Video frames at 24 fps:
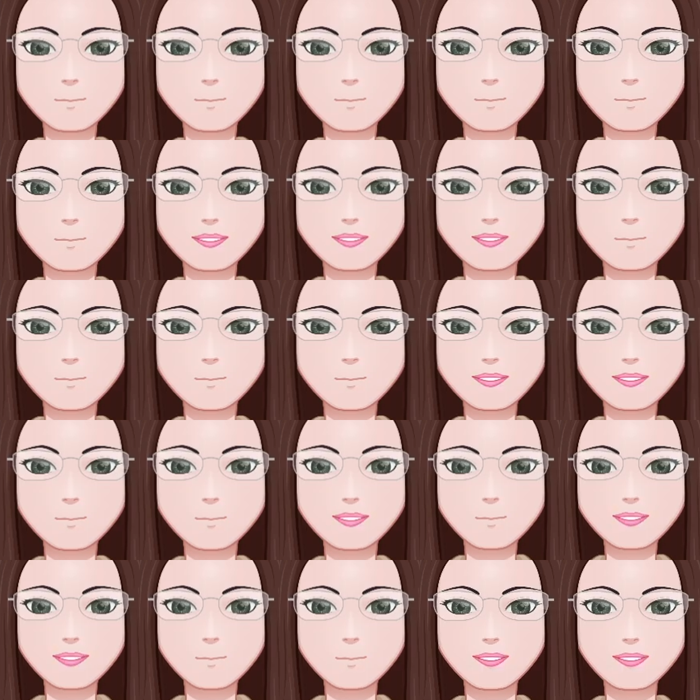But I'm not quite
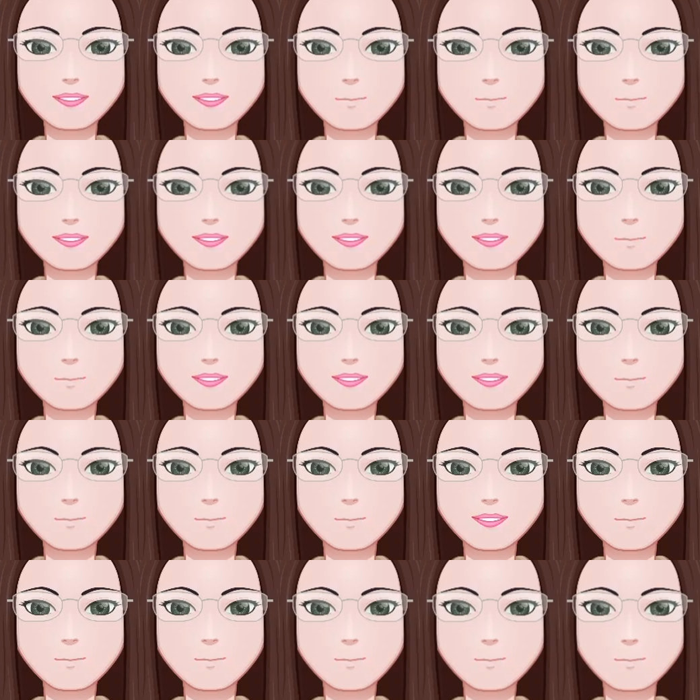sure how lace
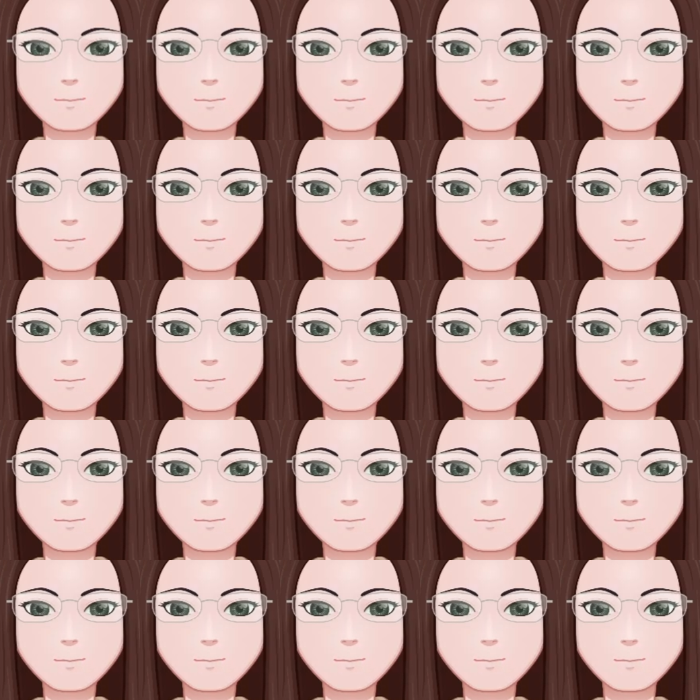making came
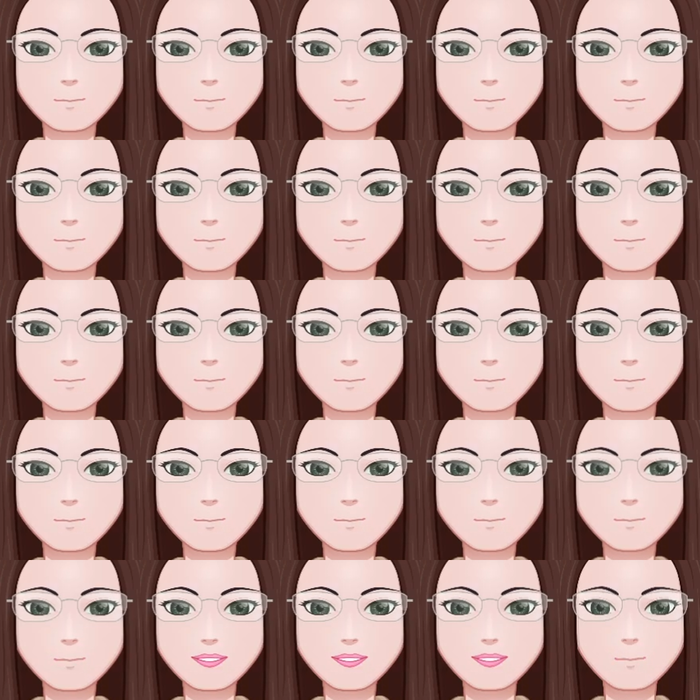into being.
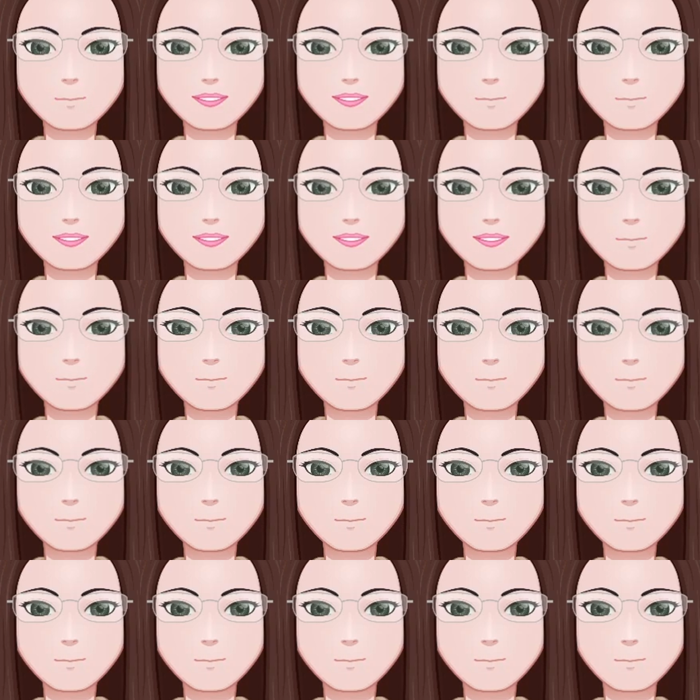Because obviously,
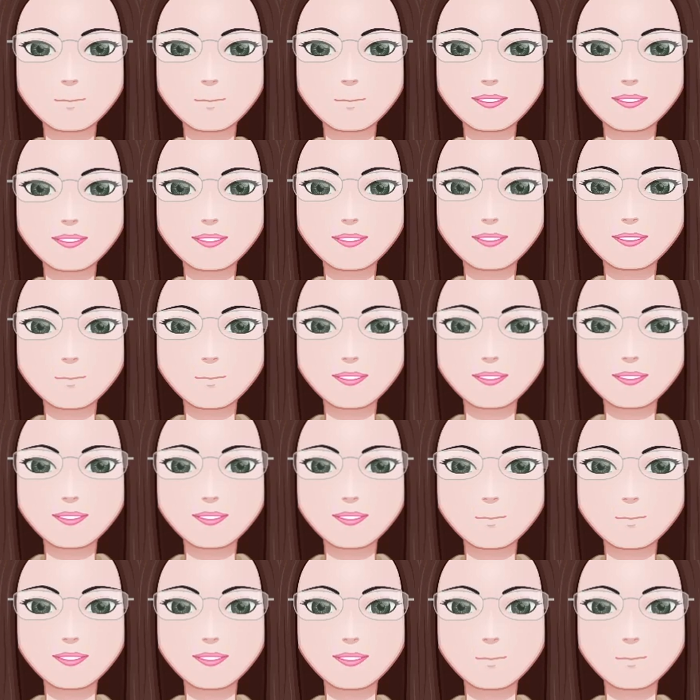bobbins are
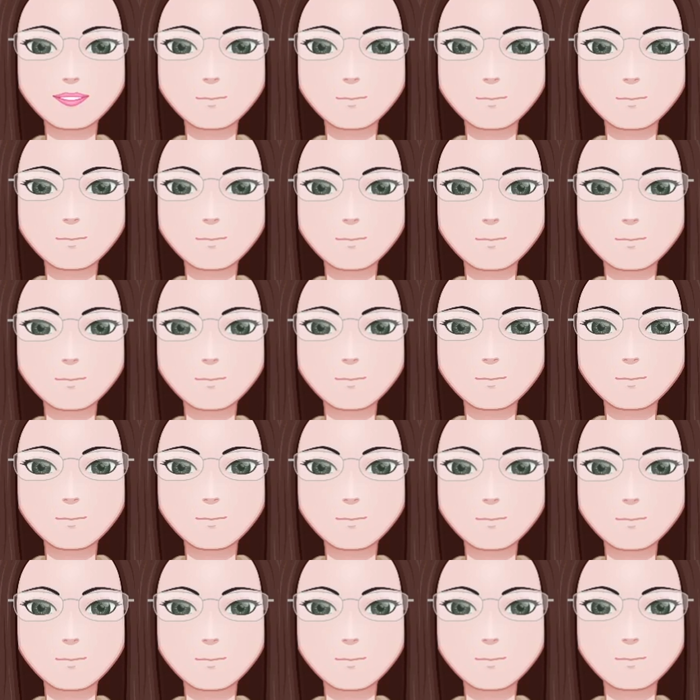not natural.
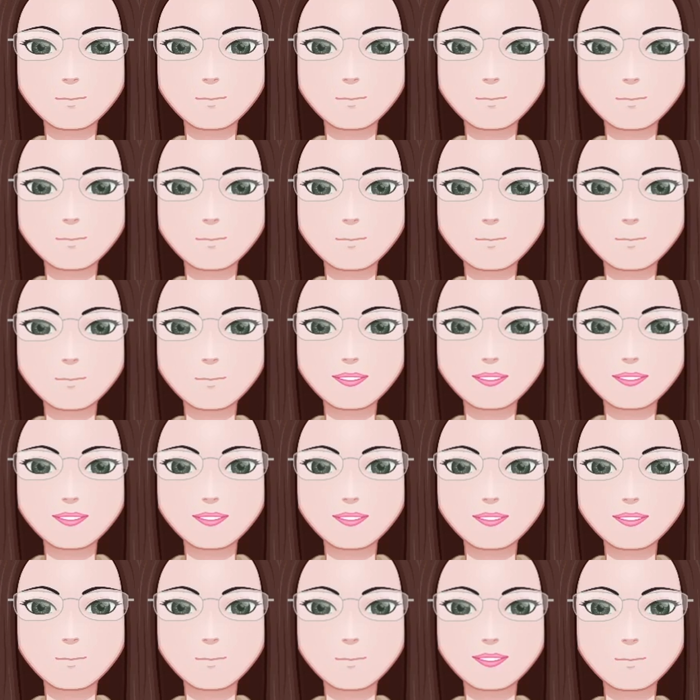Nor
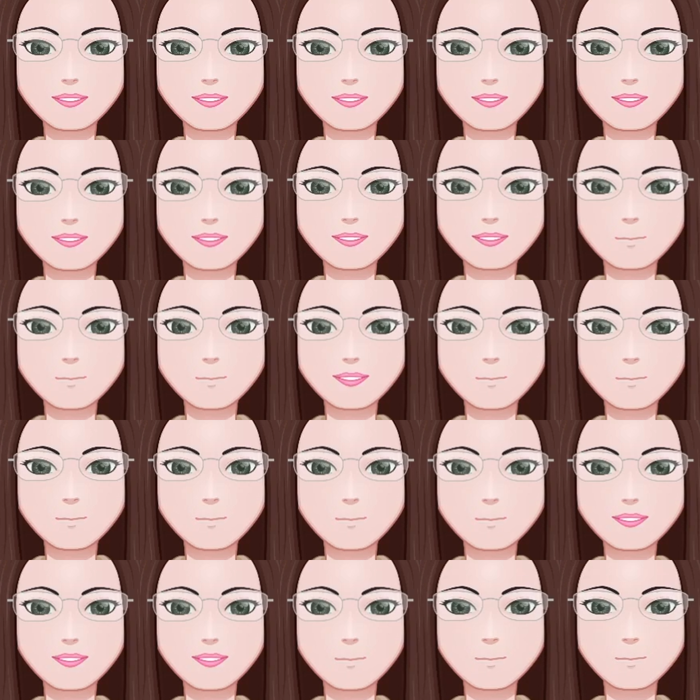arguably are lots of little
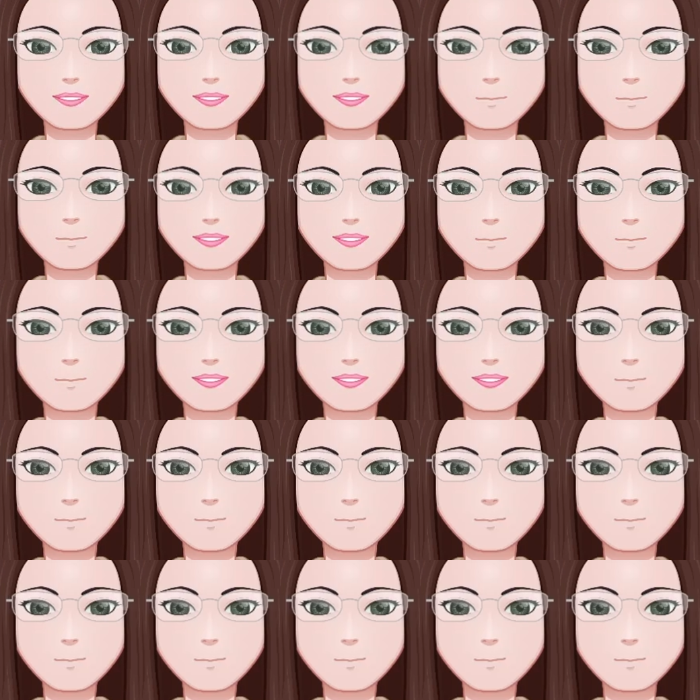pinholes and
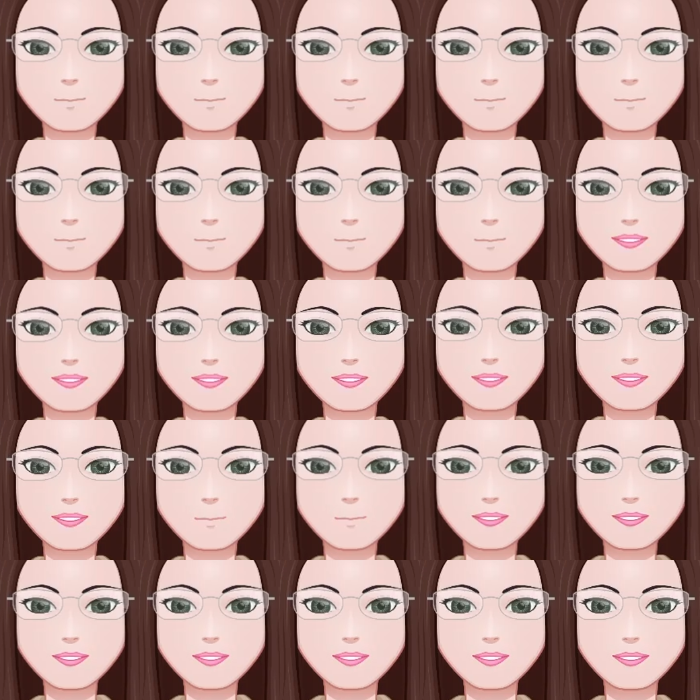pins. And nor
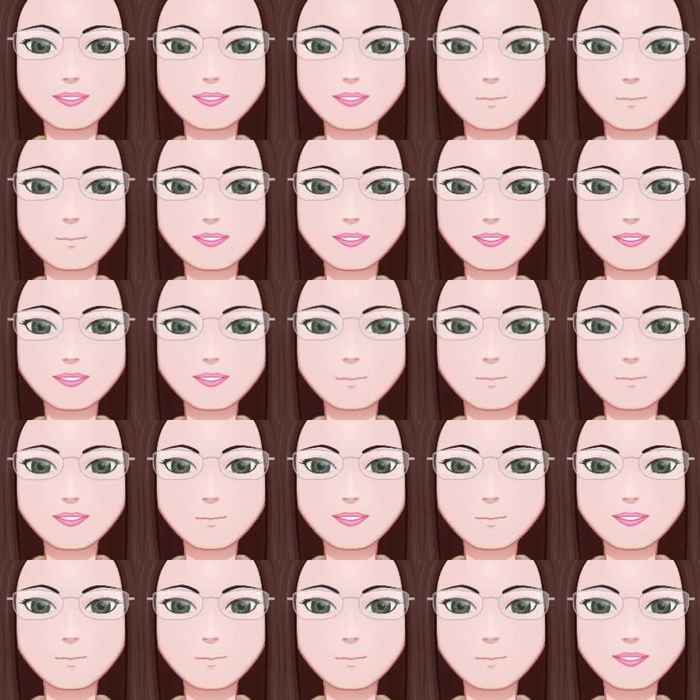is
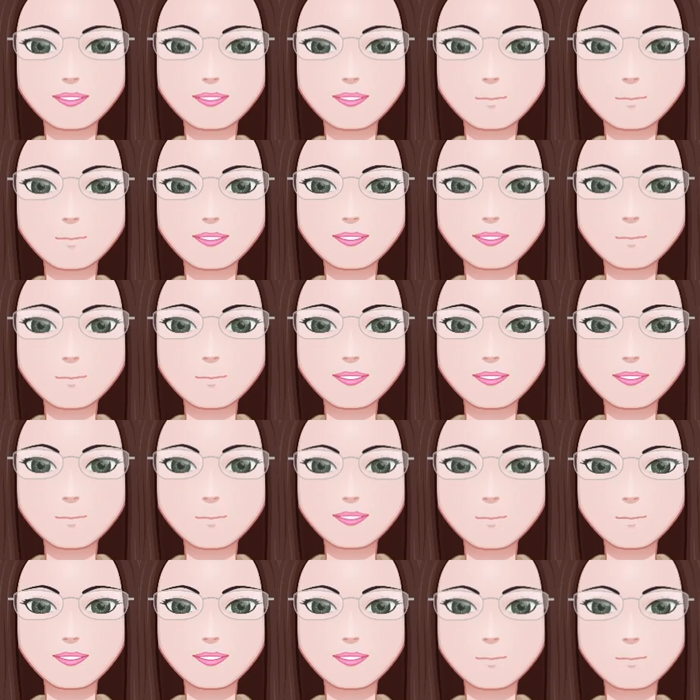stupidly fine threads. Now
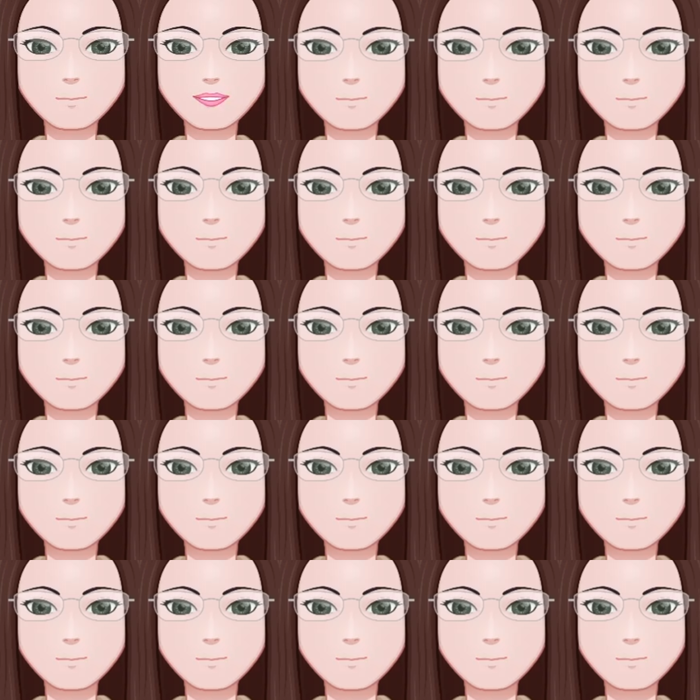obviously it was